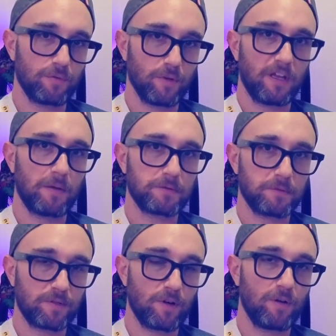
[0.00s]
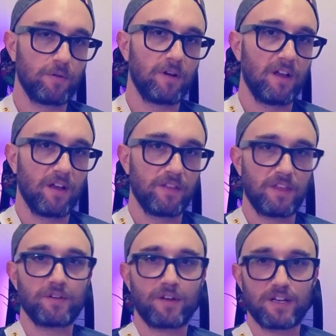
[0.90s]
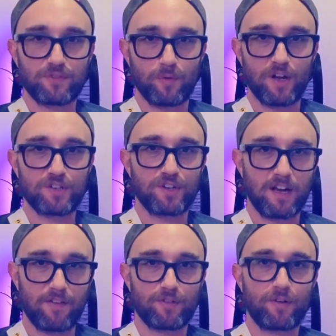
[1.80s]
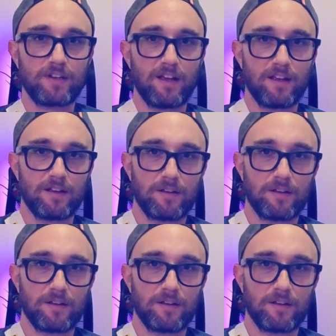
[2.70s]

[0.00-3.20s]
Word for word: It really helps me grow. Thank you guys for watching and have a great day.